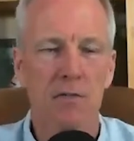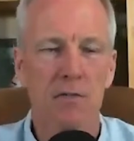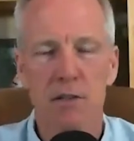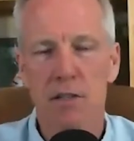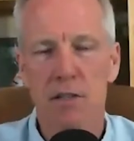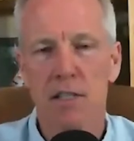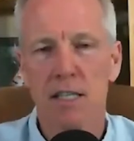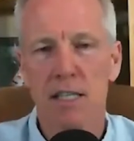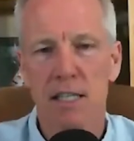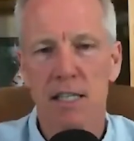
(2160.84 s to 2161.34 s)

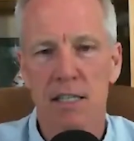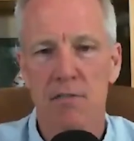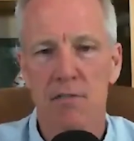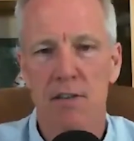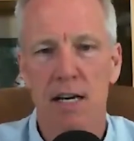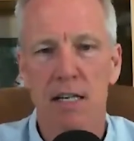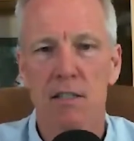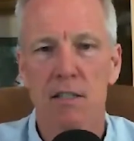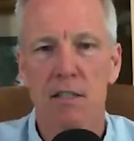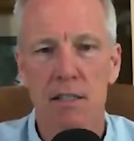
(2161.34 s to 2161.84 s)
thing he
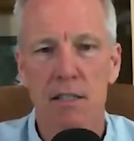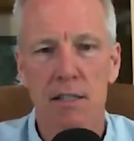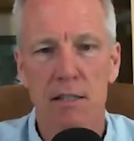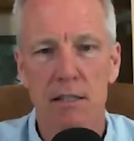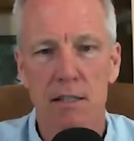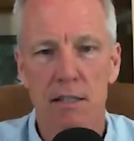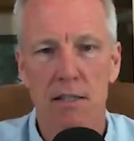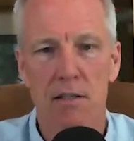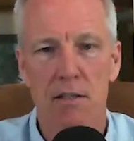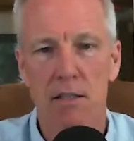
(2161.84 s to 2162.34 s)
invests in
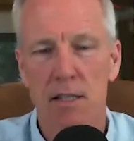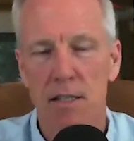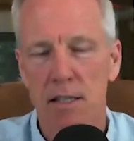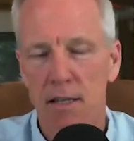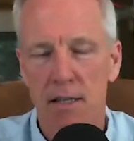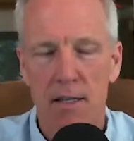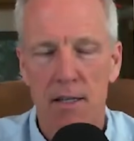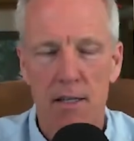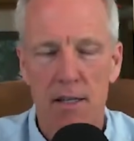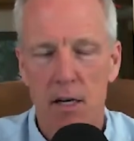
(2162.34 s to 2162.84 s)
is
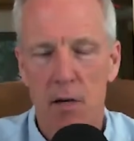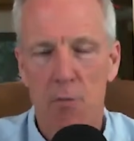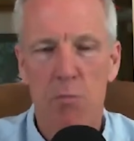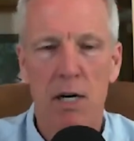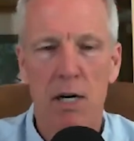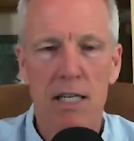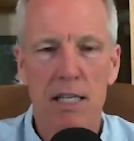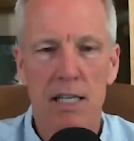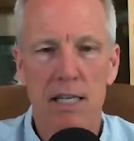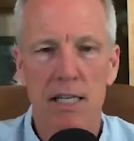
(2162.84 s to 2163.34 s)
a
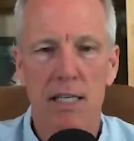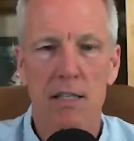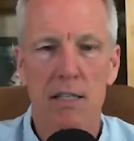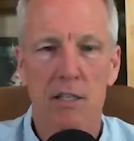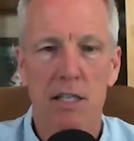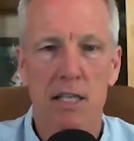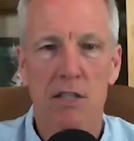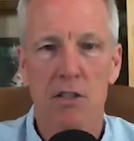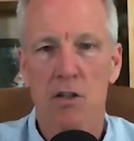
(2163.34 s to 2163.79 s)
buddy of his says,